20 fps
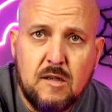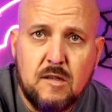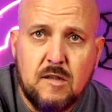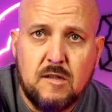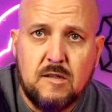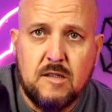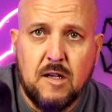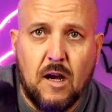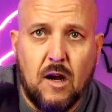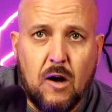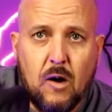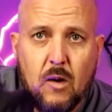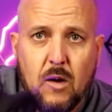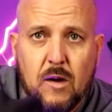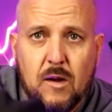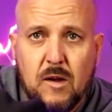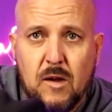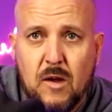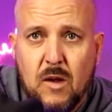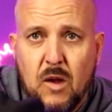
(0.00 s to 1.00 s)
So,
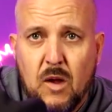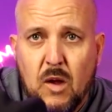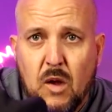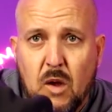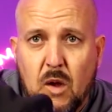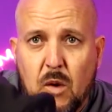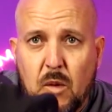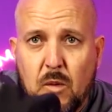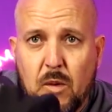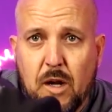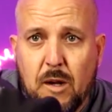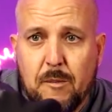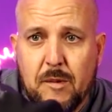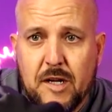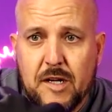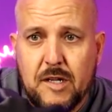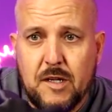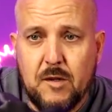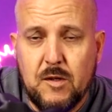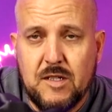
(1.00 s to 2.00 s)
what I'm going
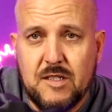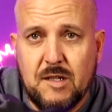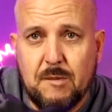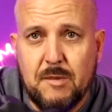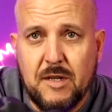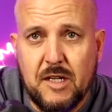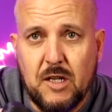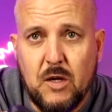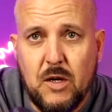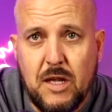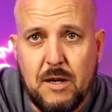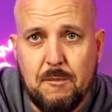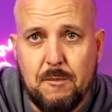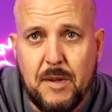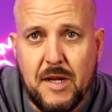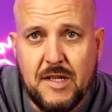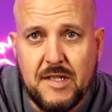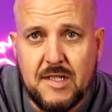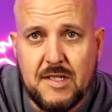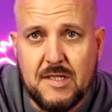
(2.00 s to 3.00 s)
to do is I'm going to go ahead and
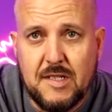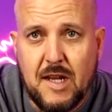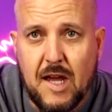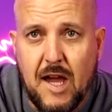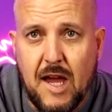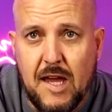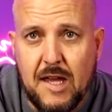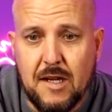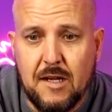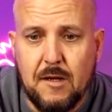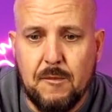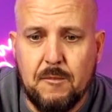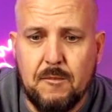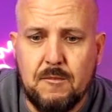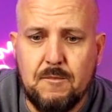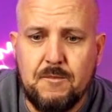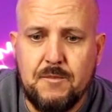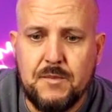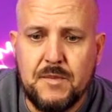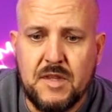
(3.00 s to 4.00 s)
paint this guy up
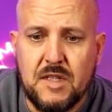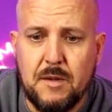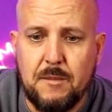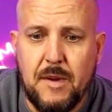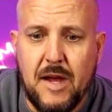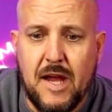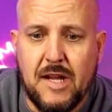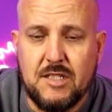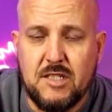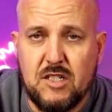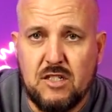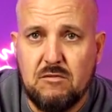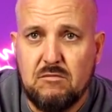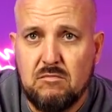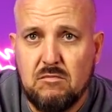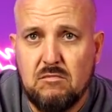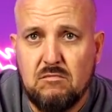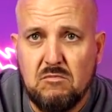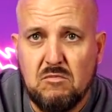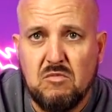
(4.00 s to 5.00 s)
to match
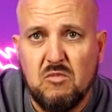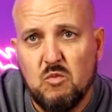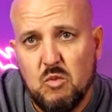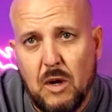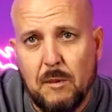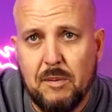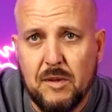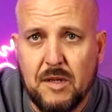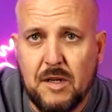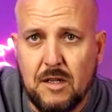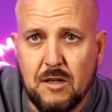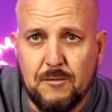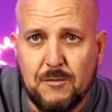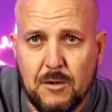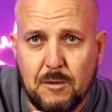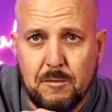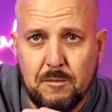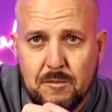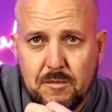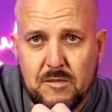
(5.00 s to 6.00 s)
the replica
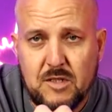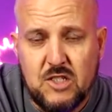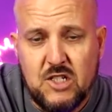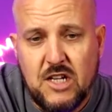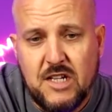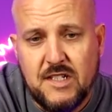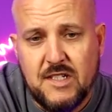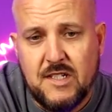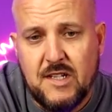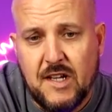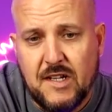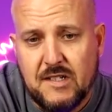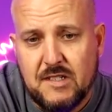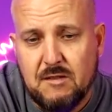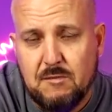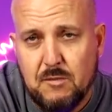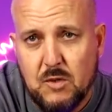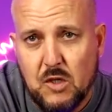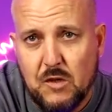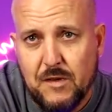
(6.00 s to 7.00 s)
from Jason
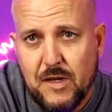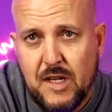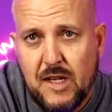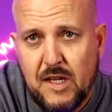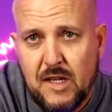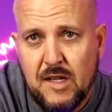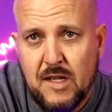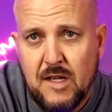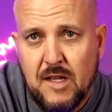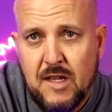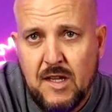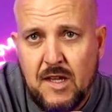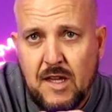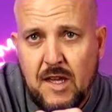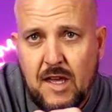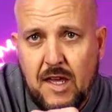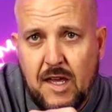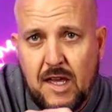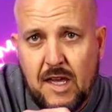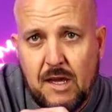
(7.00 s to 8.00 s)
X movie.
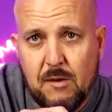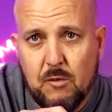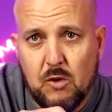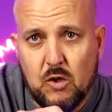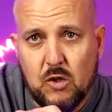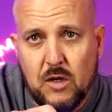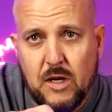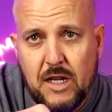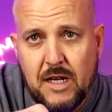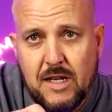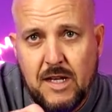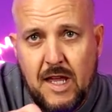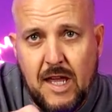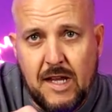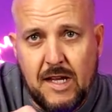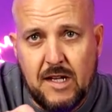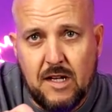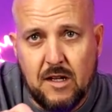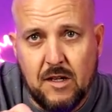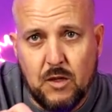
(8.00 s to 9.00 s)
And we'll go ahead and
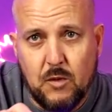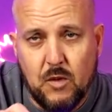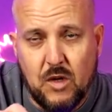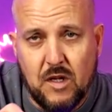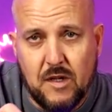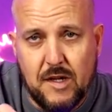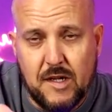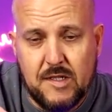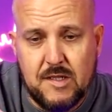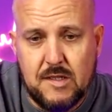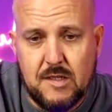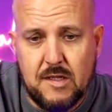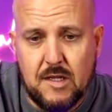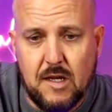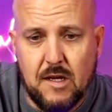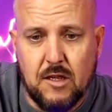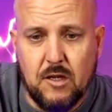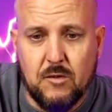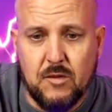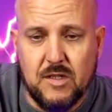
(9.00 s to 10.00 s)
hang it on the wall next to the
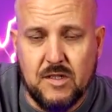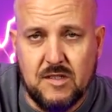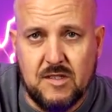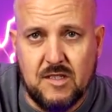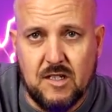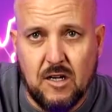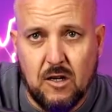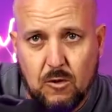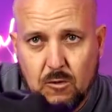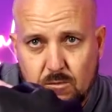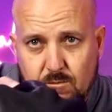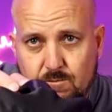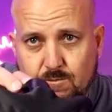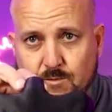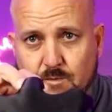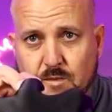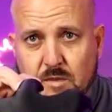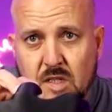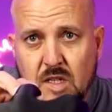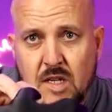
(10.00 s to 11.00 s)
other one. So,
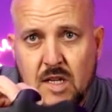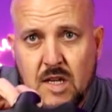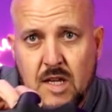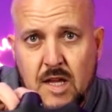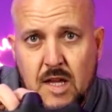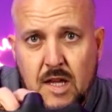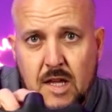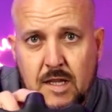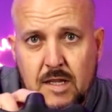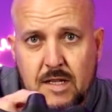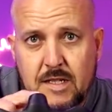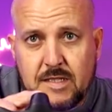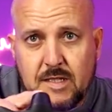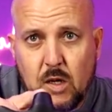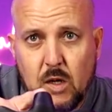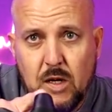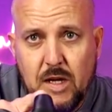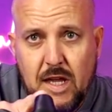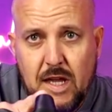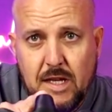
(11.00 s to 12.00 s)
let's
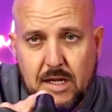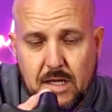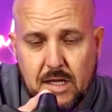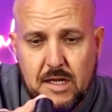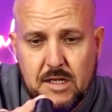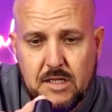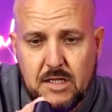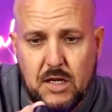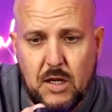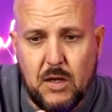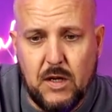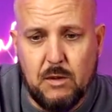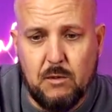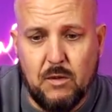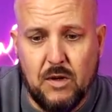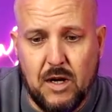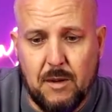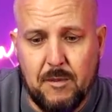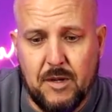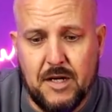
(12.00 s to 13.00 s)
go ahead and get to it.
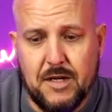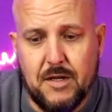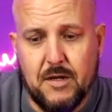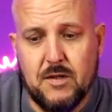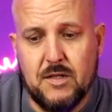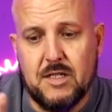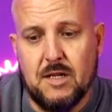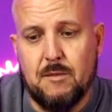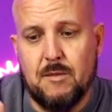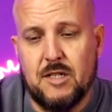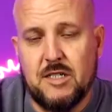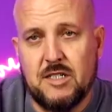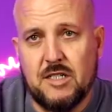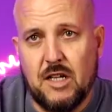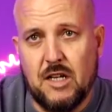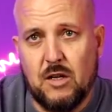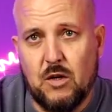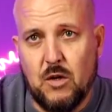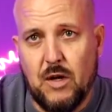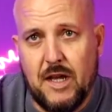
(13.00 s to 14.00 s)
What I'm going to do is I'm just
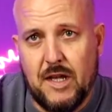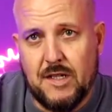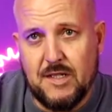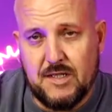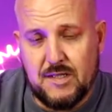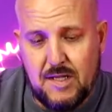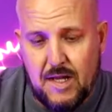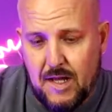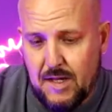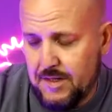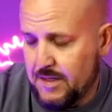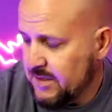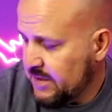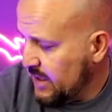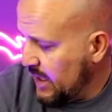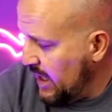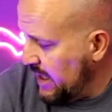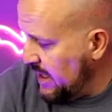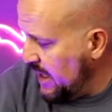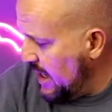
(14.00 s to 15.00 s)
going to go ahead and sand this
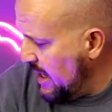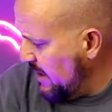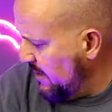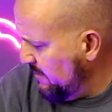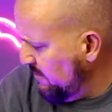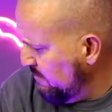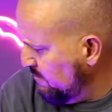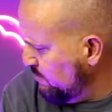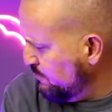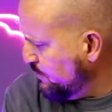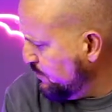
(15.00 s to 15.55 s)
guy down,